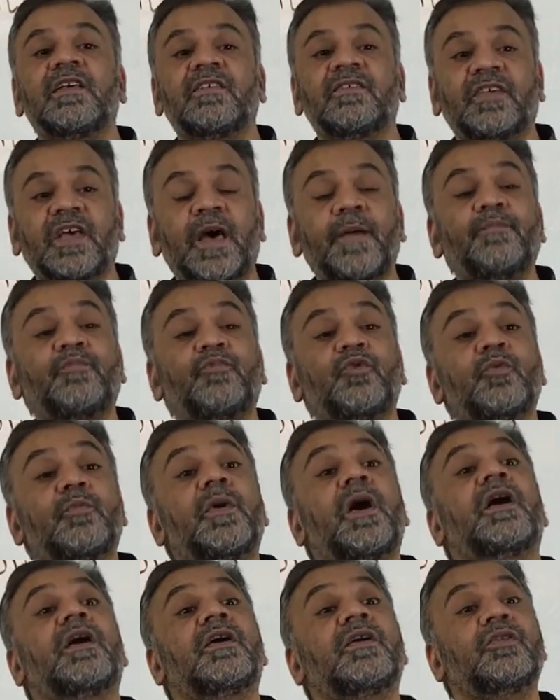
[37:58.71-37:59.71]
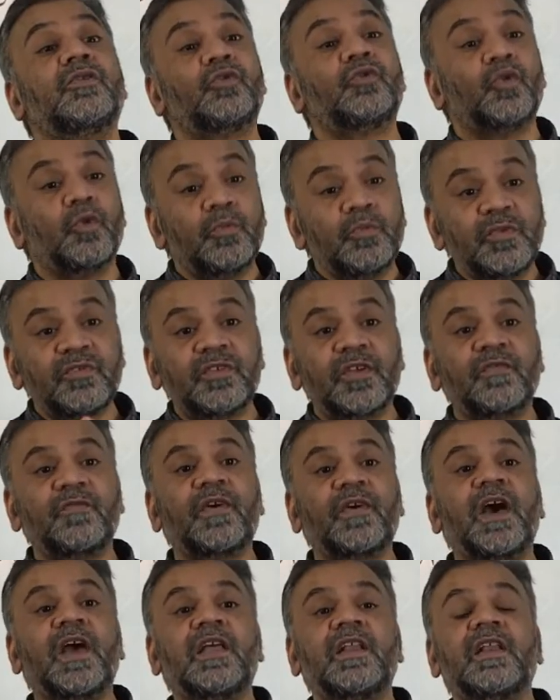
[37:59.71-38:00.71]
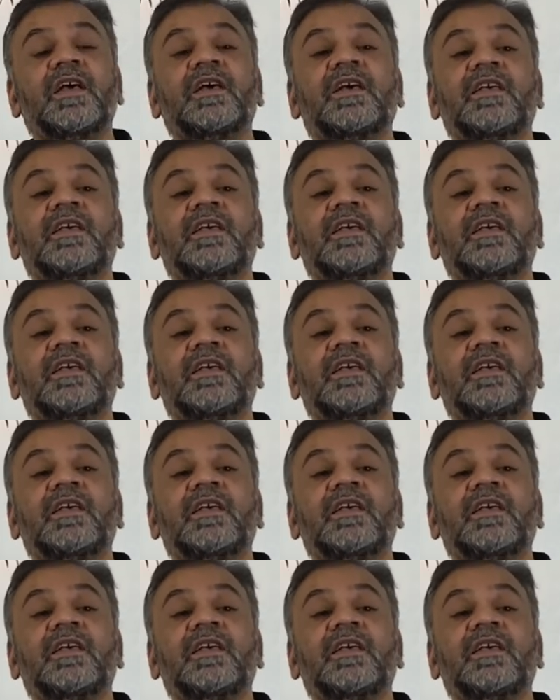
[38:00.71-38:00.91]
Zahabtuma, tum is the file.